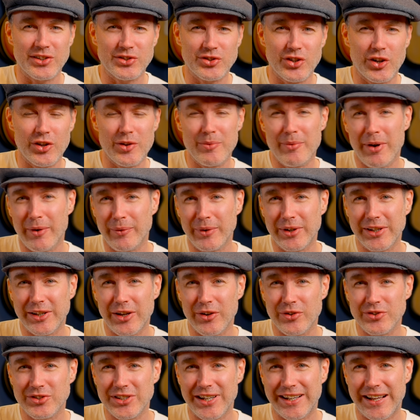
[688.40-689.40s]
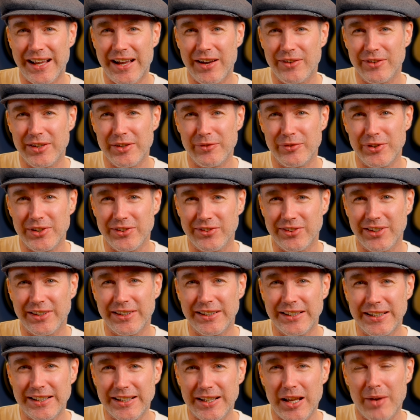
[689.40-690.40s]
show you might want to go and check out if he's
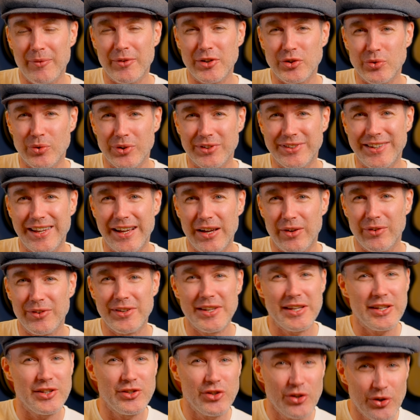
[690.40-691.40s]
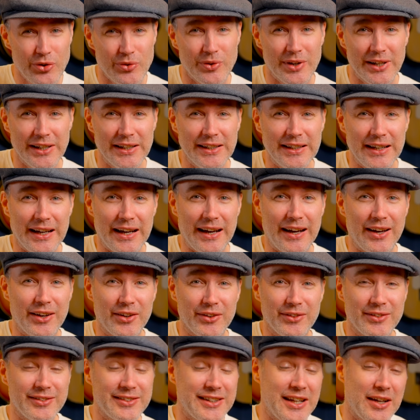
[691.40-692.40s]
coming to a town near you.
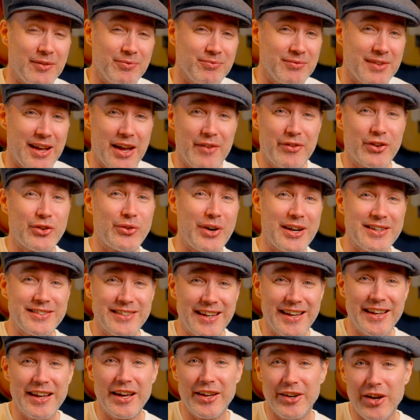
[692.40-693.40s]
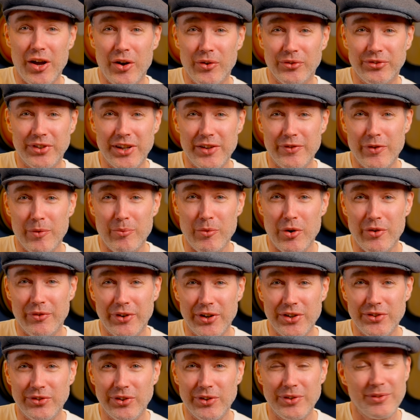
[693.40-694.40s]
Yeah, have a great day, and I'll see you for more
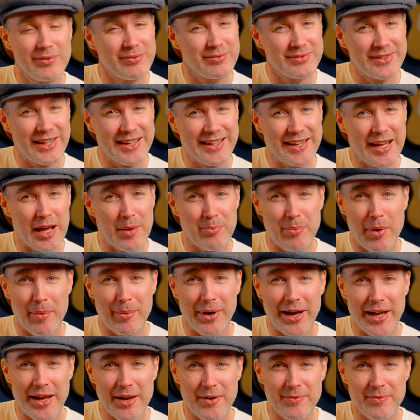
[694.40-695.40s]
very soon. Take care. Bye-bye.